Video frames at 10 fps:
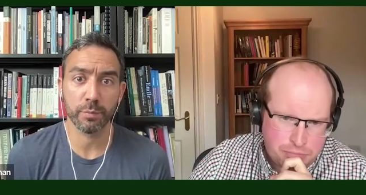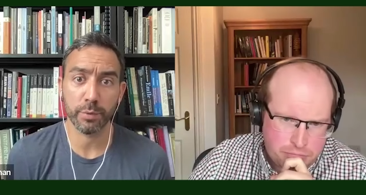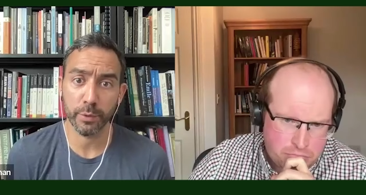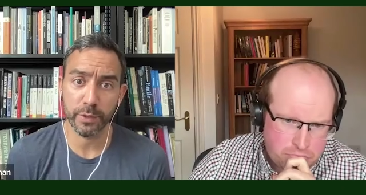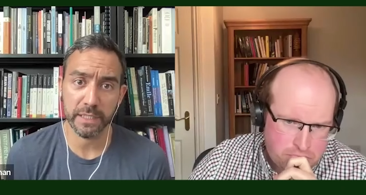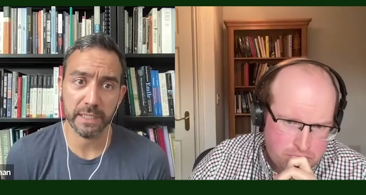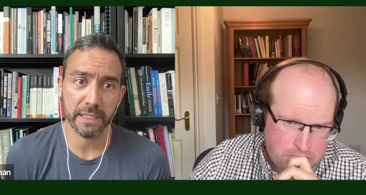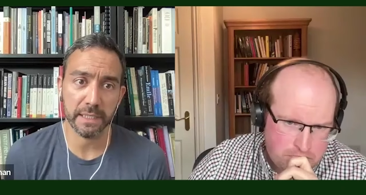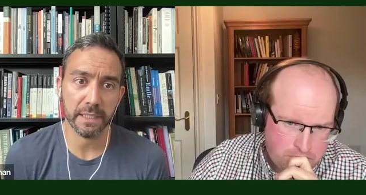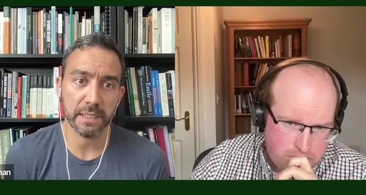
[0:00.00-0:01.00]
Speaker 1: of
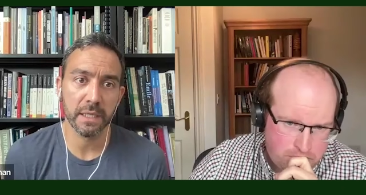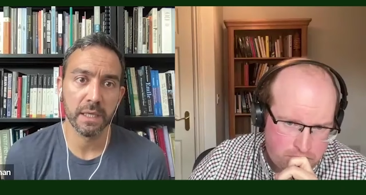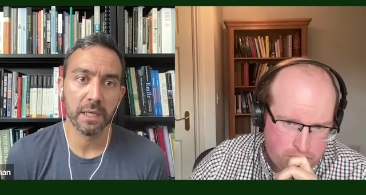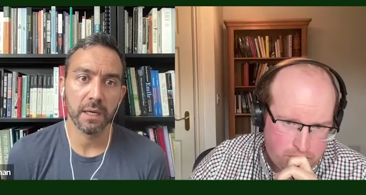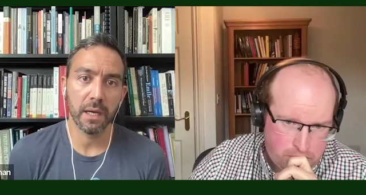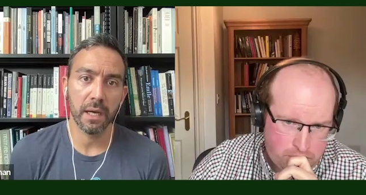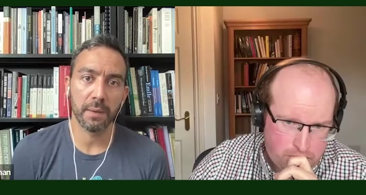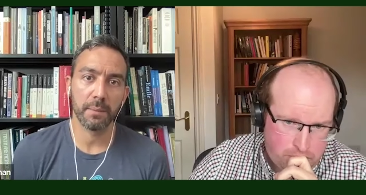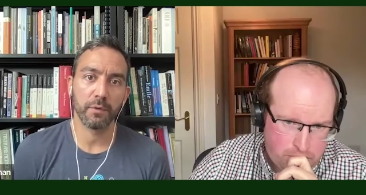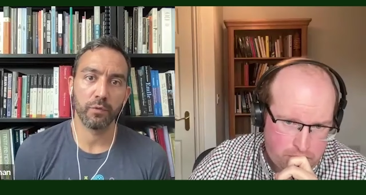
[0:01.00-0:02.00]
protein mm-hmm.
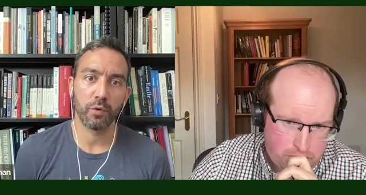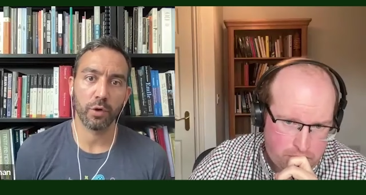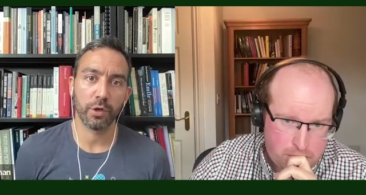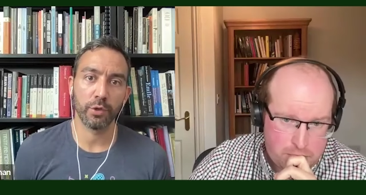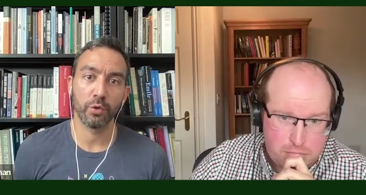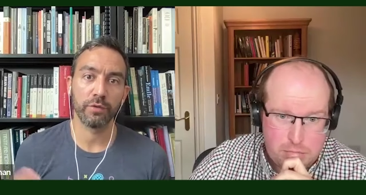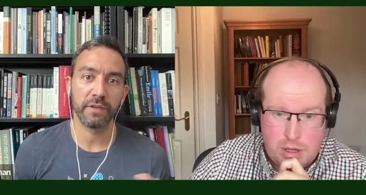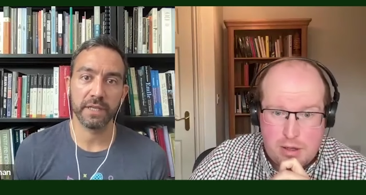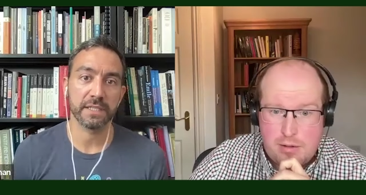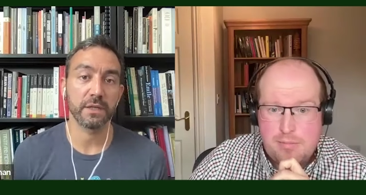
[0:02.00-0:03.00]
um, for non
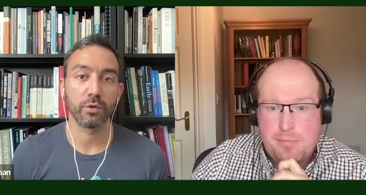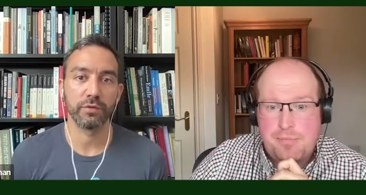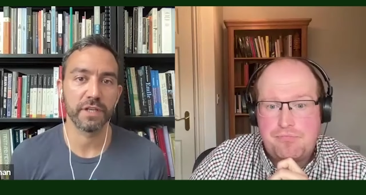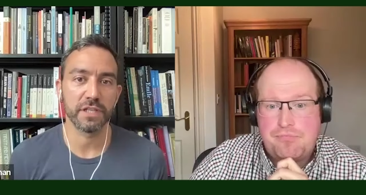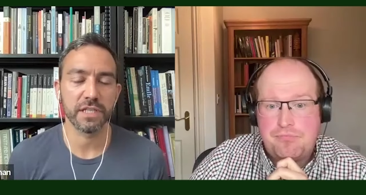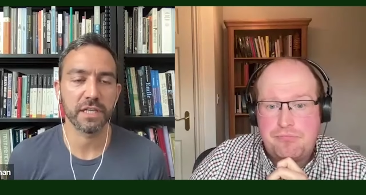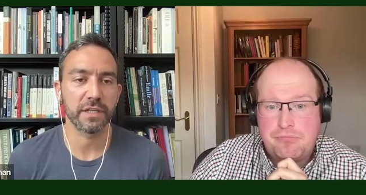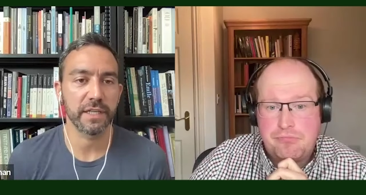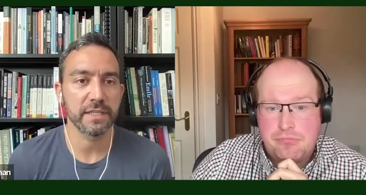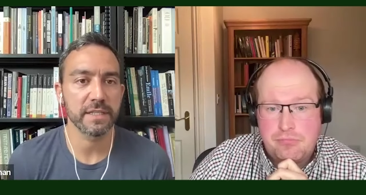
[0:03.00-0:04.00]
vegans yeah. and non
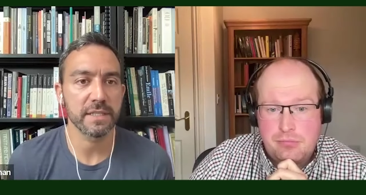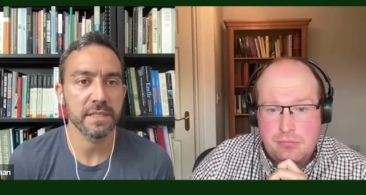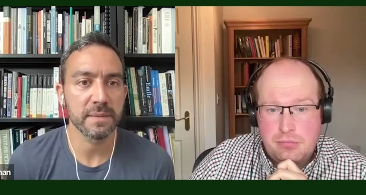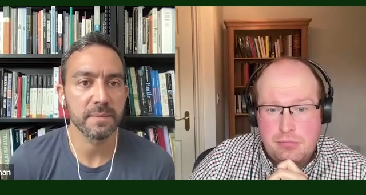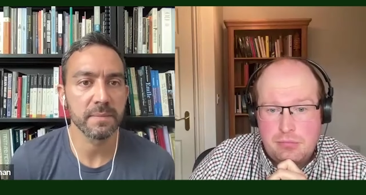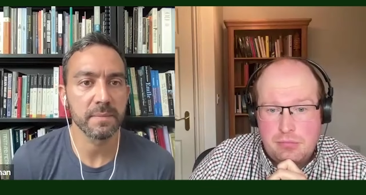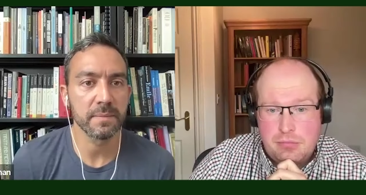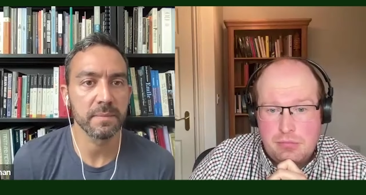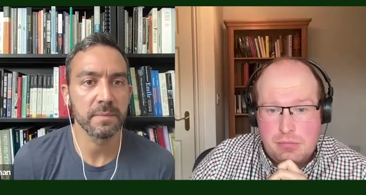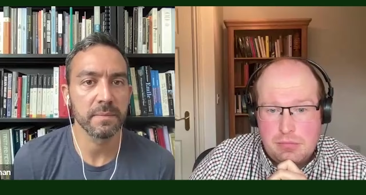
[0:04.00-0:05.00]
vegetarians.
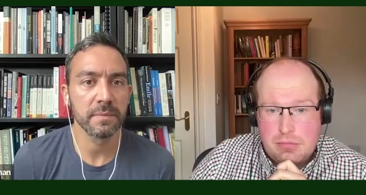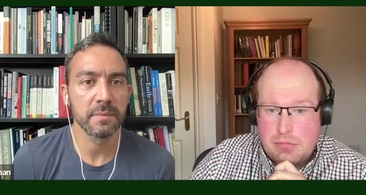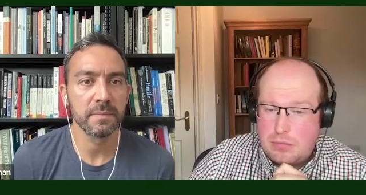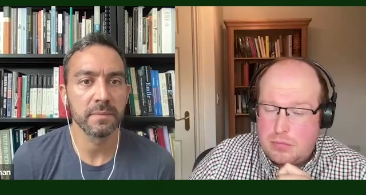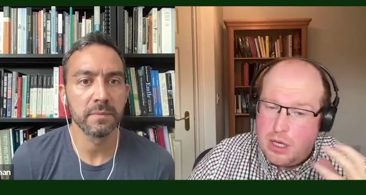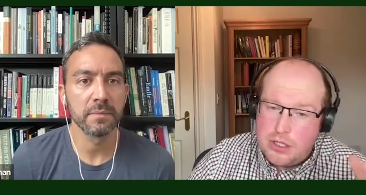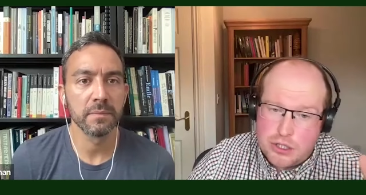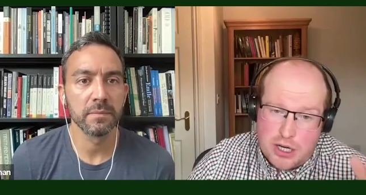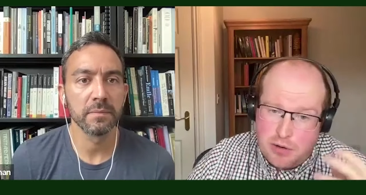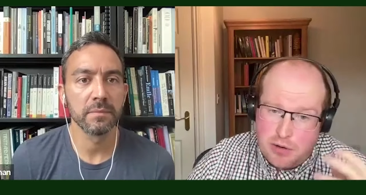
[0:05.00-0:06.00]
It's
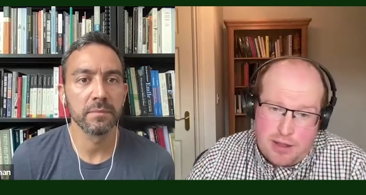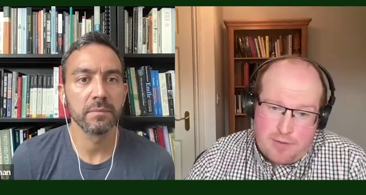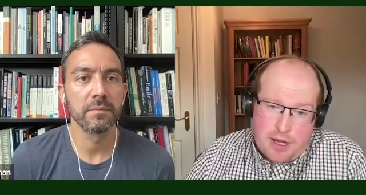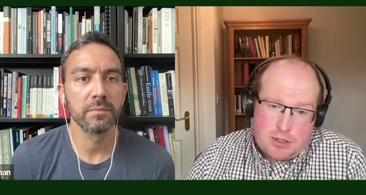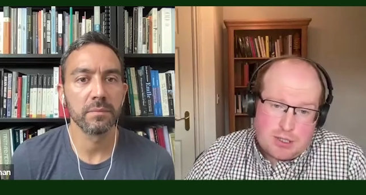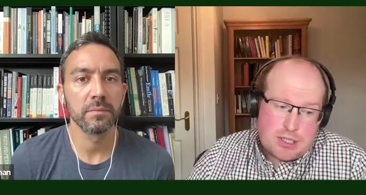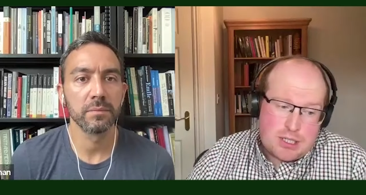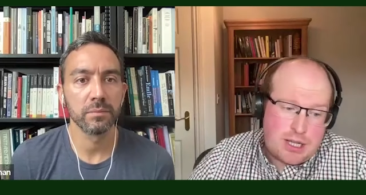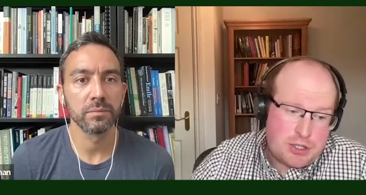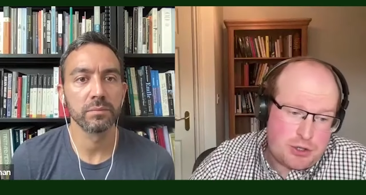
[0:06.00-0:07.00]
Speaker 2: genuinely a very
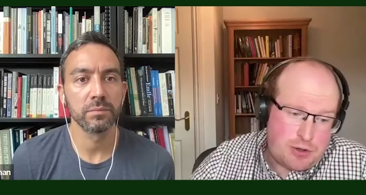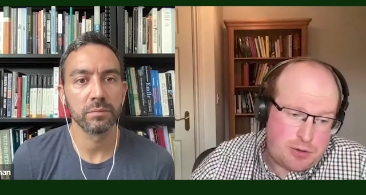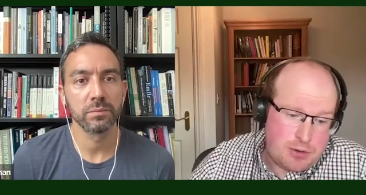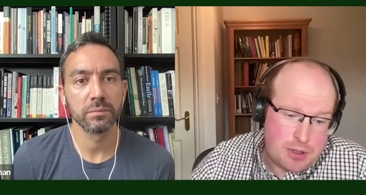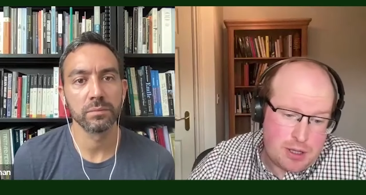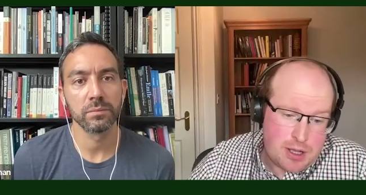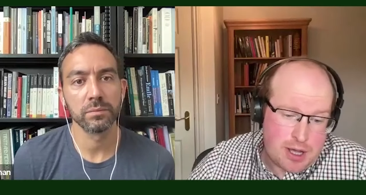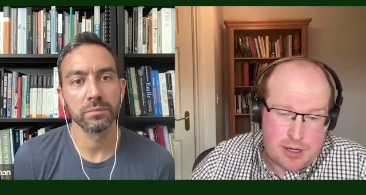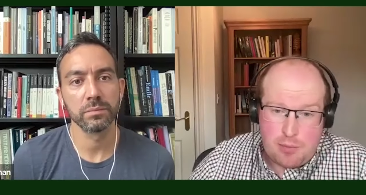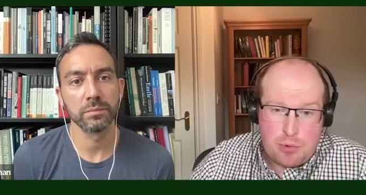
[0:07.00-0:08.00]
interesting issue
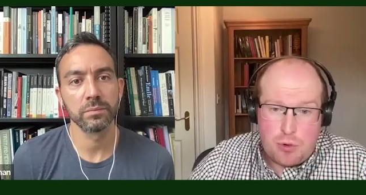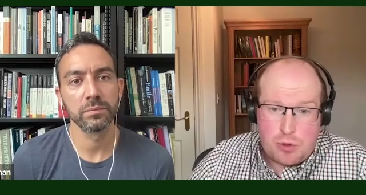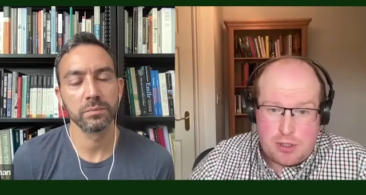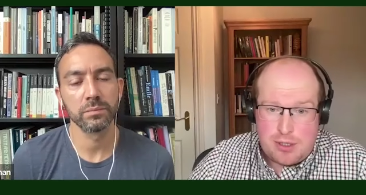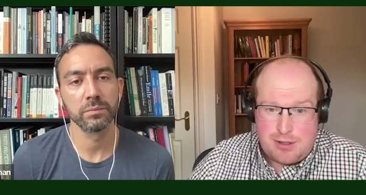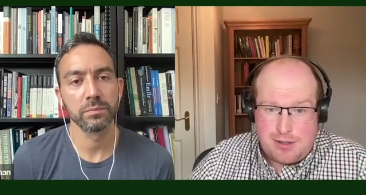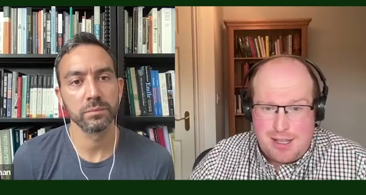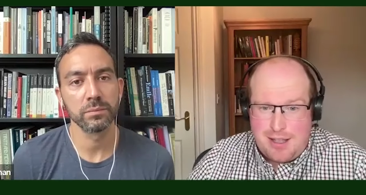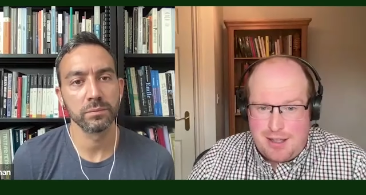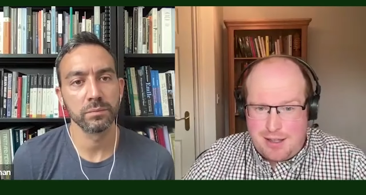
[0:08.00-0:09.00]
and an important,
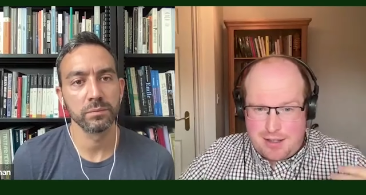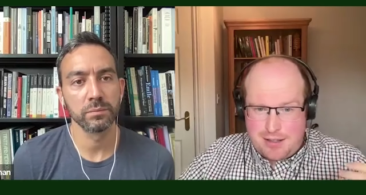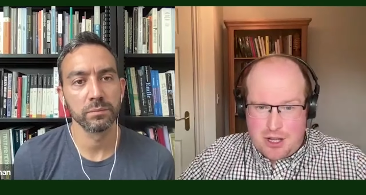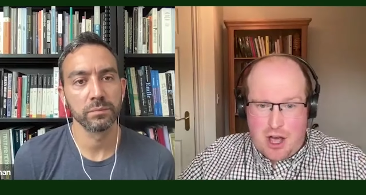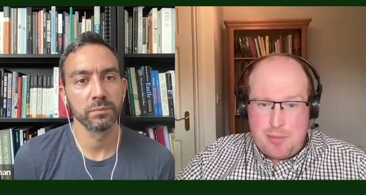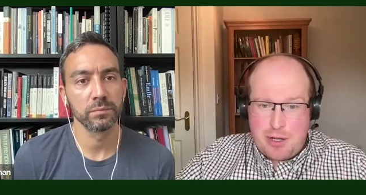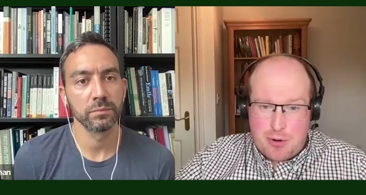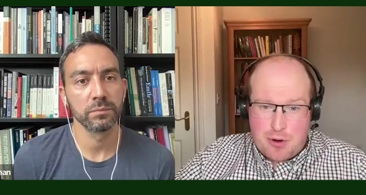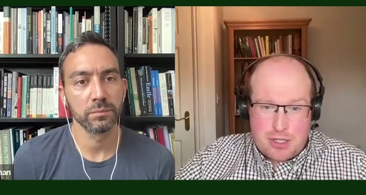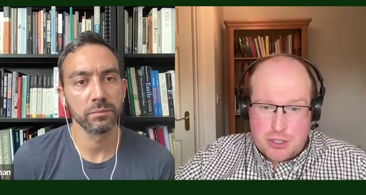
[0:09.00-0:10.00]

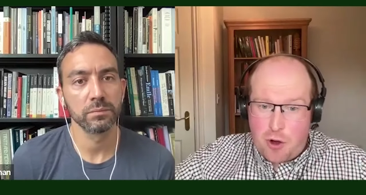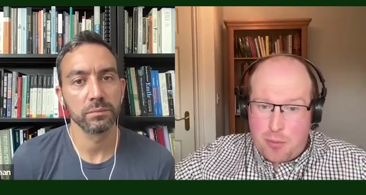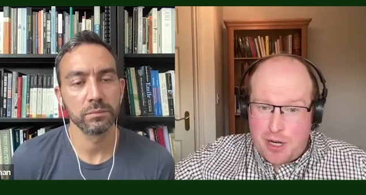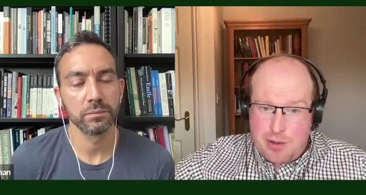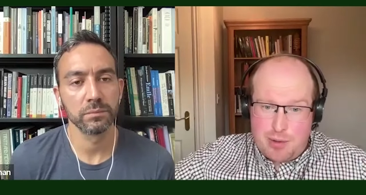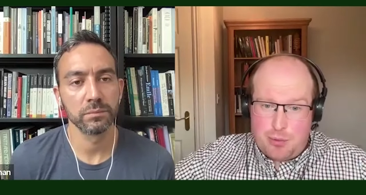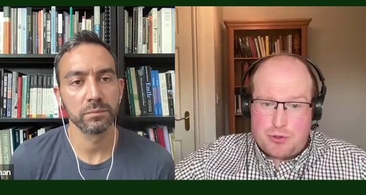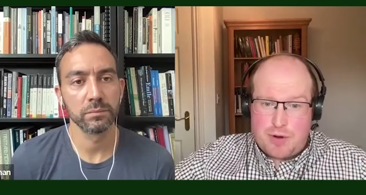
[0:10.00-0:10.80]
timely one. It's not on many